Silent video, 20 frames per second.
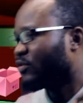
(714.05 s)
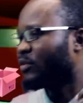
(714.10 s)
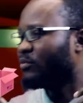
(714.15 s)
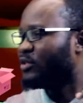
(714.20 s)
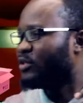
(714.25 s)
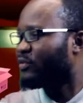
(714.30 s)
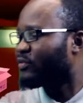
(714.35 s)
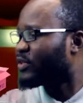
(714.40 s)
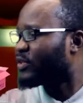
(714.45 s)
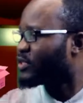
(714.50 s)

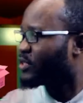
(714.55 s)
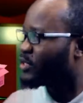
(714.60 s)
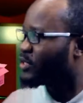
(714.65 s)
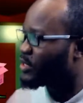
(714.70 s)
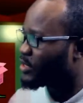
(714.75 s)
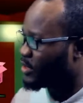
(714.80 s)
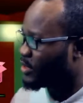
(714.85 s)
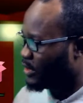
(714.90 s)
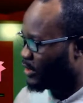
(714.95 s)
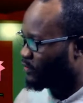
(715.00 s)
from different
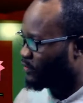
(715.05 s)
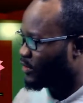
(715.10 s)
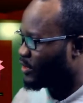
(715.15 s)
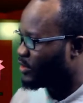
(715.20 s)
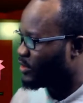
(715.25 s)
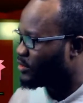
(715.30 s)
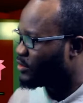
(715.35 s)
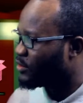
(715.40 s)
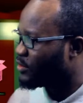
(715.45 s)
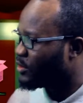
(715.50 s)
cities in
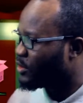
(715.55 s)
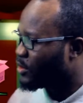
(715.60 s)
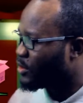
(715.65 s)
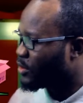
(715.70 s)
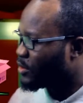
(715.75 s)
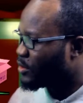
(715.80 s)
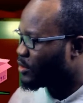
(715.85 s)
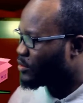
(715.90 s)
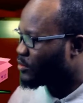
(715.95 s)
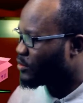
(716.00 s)
Italy.
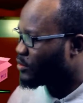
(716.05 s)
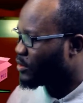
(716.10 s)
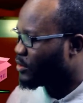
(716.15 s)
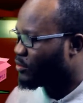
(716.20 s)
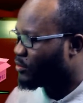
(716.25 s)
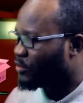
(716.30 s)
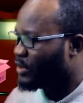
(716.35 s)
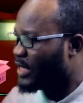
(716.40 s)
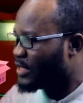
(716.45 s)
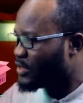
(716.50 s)

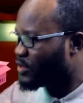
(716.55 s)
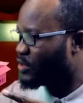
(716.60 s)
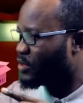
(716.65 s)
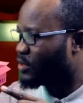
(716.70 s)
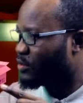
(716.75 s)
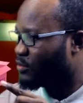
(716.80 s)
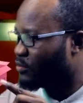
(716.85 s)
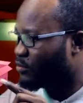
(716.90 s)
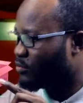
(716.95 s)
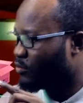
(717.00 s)

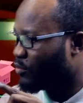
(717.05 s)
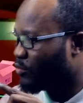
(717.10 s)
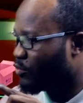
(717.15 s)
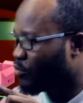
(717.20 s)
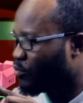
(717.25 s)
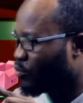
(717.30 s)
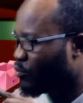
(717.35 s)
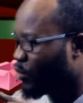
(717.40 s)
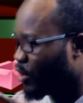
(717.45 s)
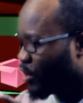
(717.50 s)
Let's
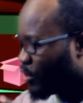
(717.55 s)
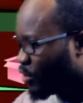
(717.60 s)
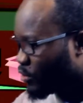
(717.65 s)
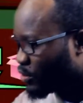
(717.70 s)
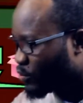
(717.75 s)
work